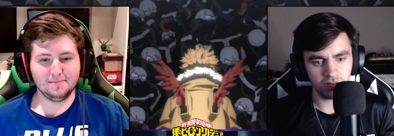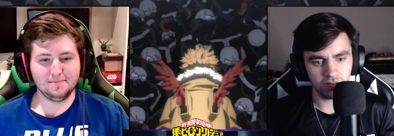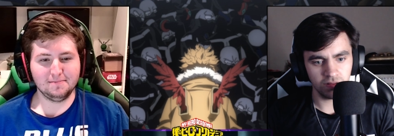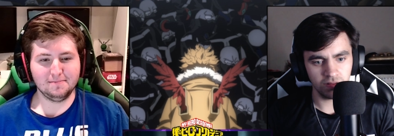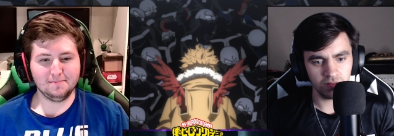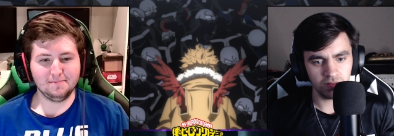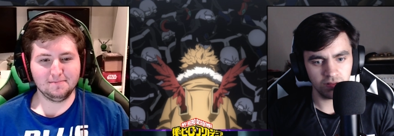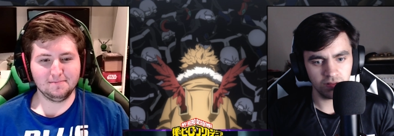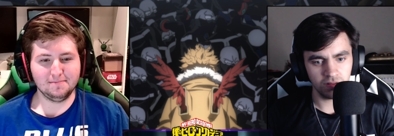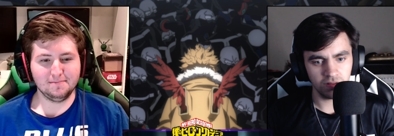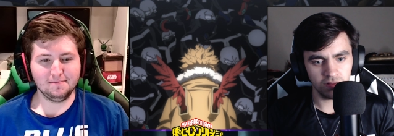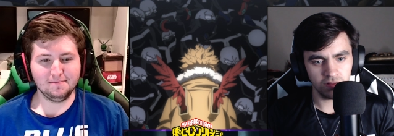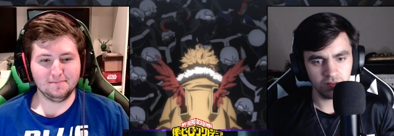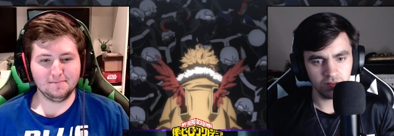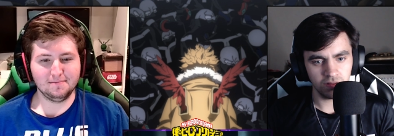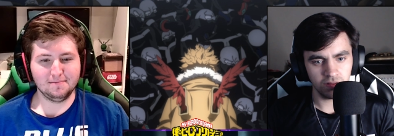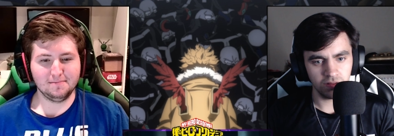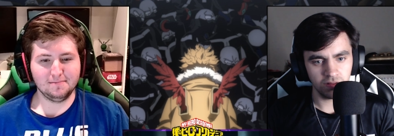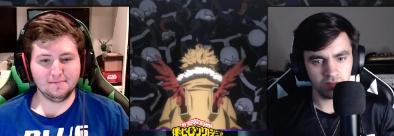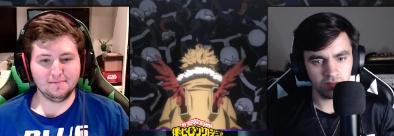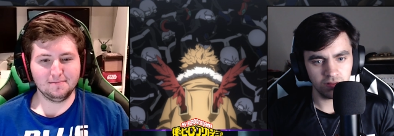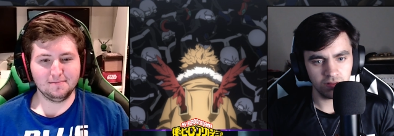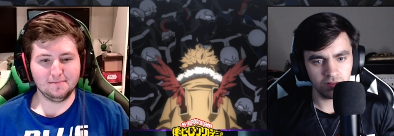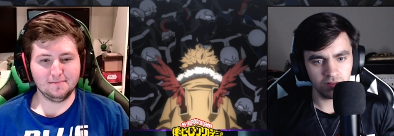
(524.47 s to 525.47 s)

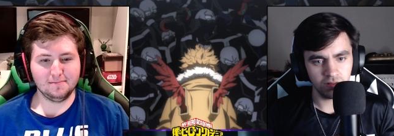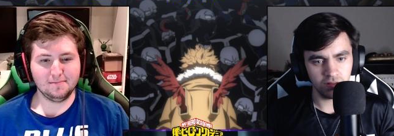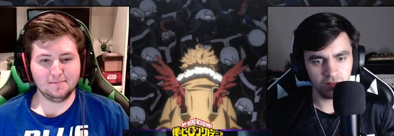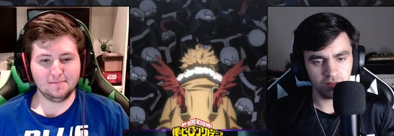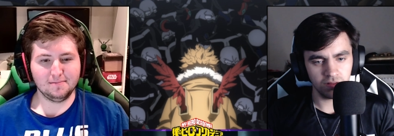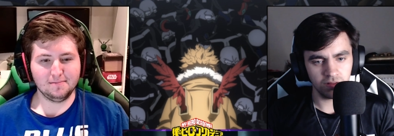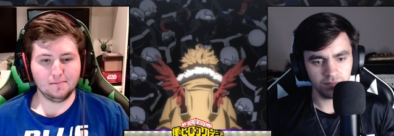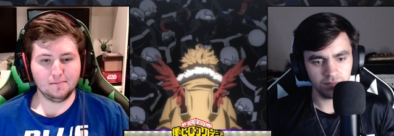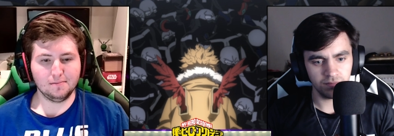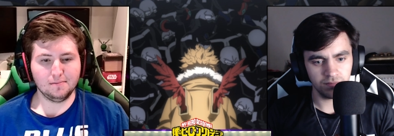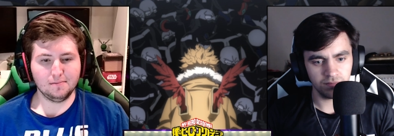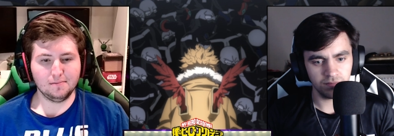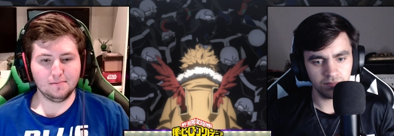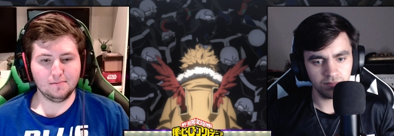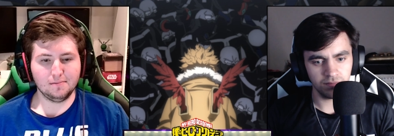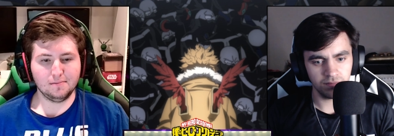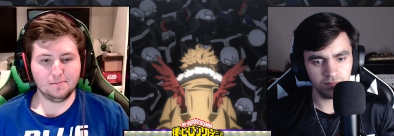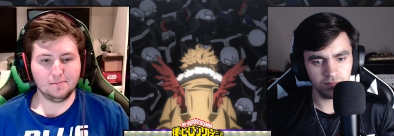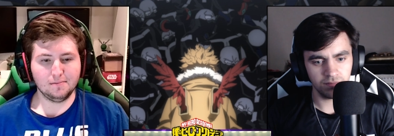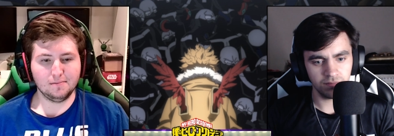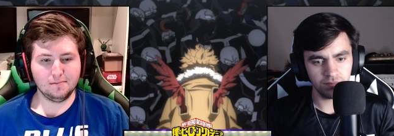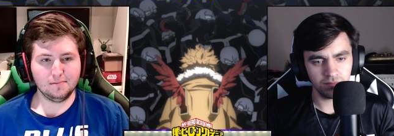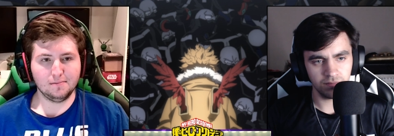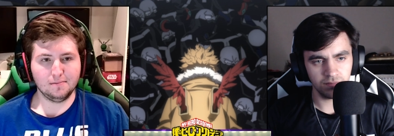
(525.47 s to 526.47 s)

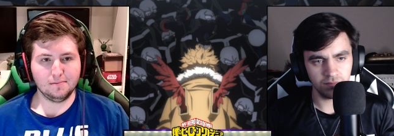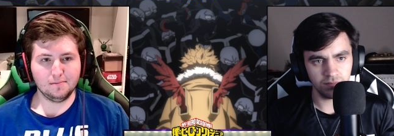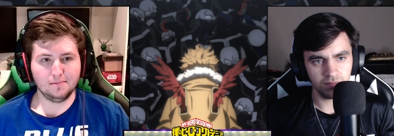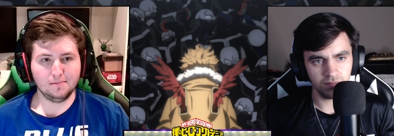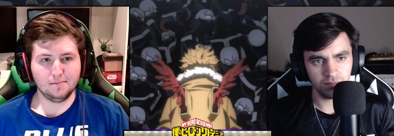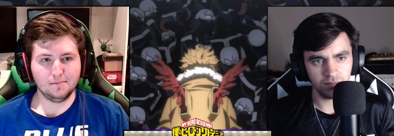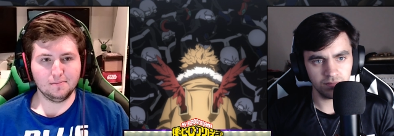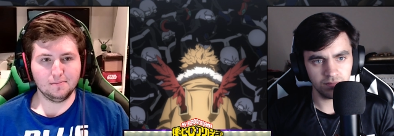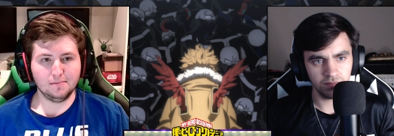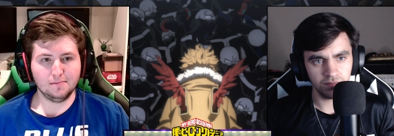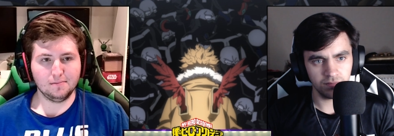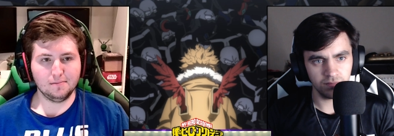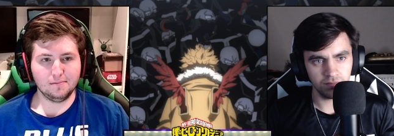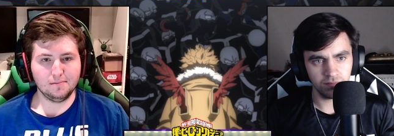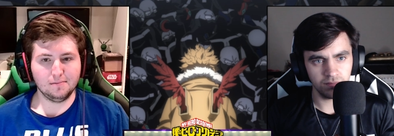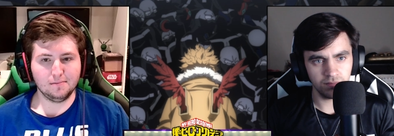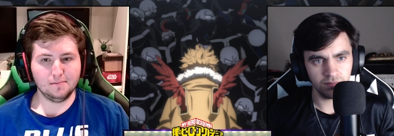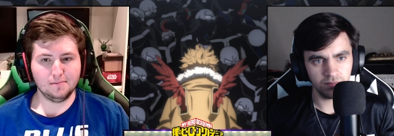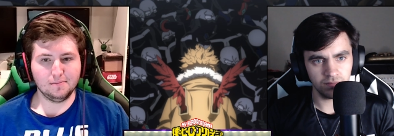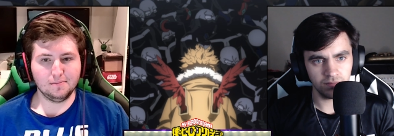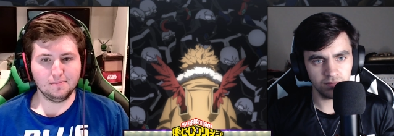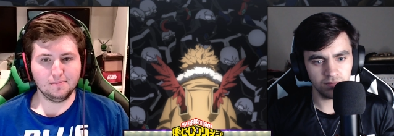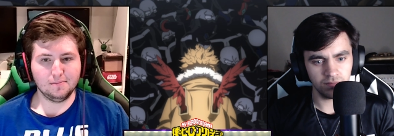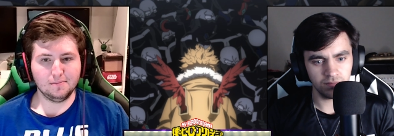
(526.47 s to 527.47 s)

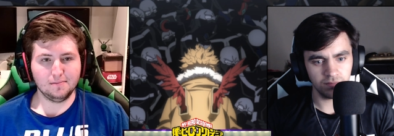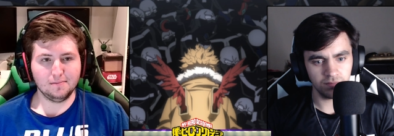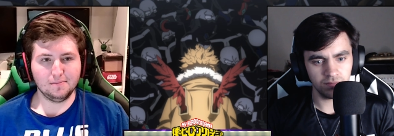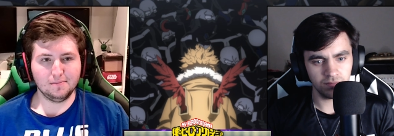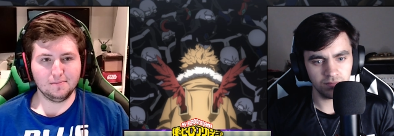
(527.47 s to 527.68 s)
Nothing is said.